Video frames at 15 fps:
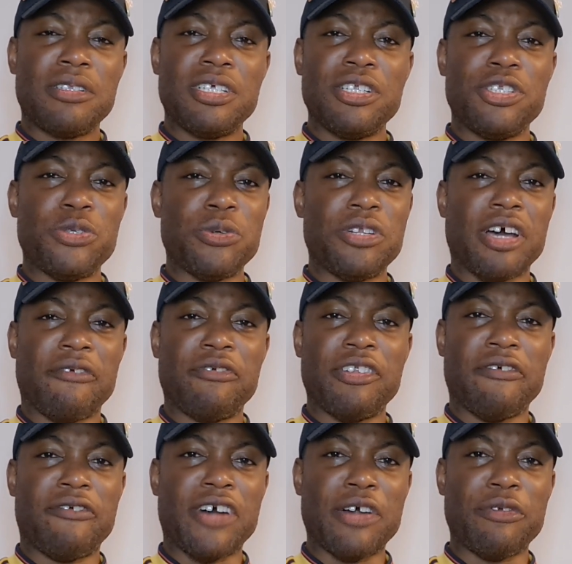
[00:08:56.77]
Didn't do enough in
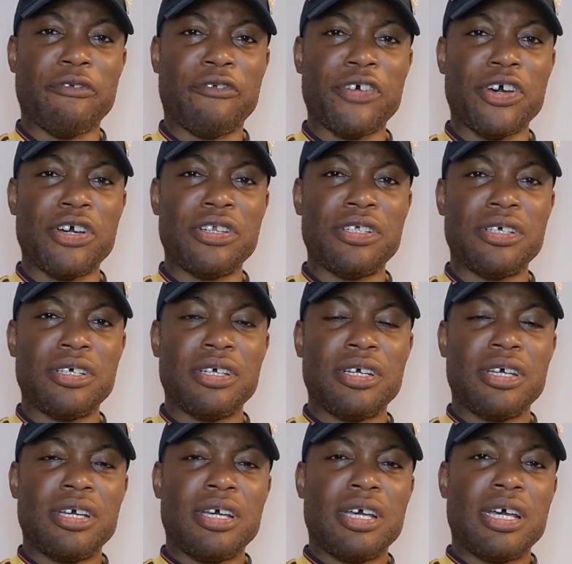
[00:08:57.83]
the final third.
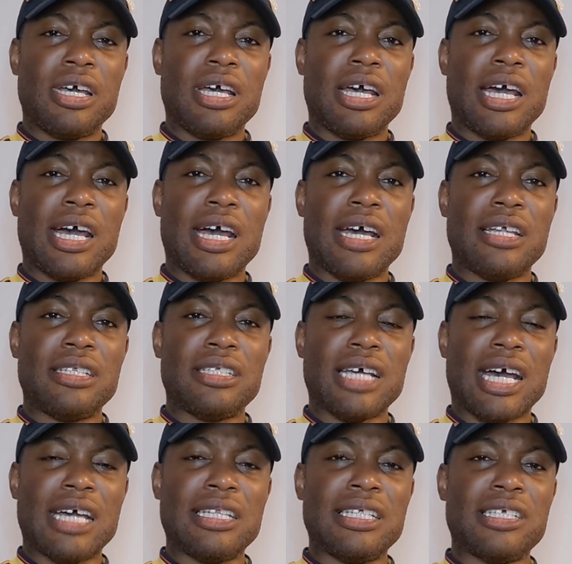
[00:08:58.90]
And
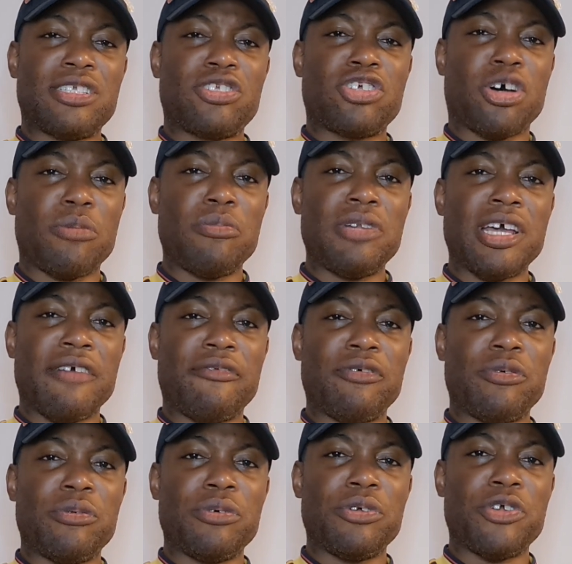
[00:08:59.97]
at this top
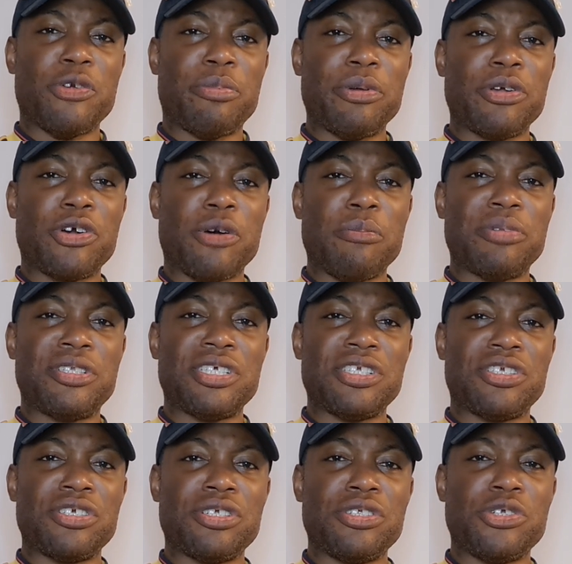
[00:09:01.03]
level European
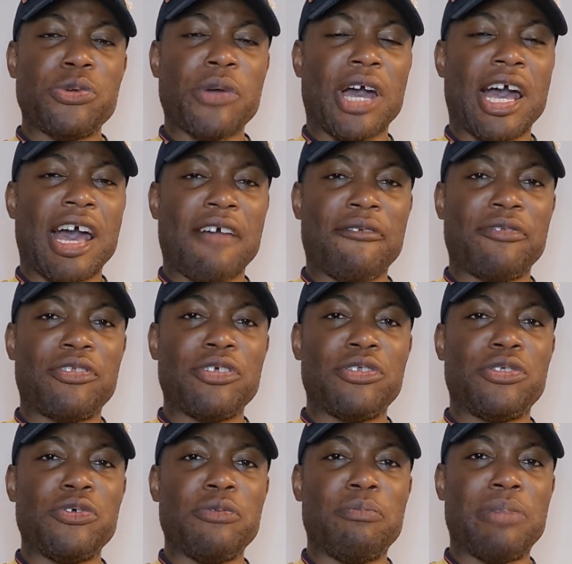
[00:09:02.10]
competition, you have to
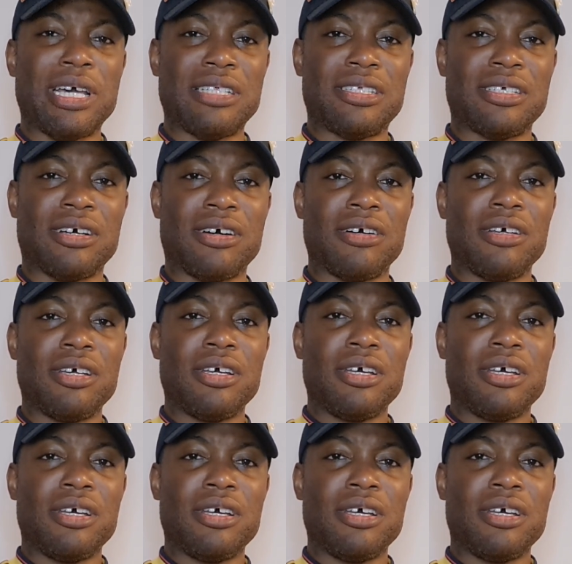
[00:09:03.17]
do better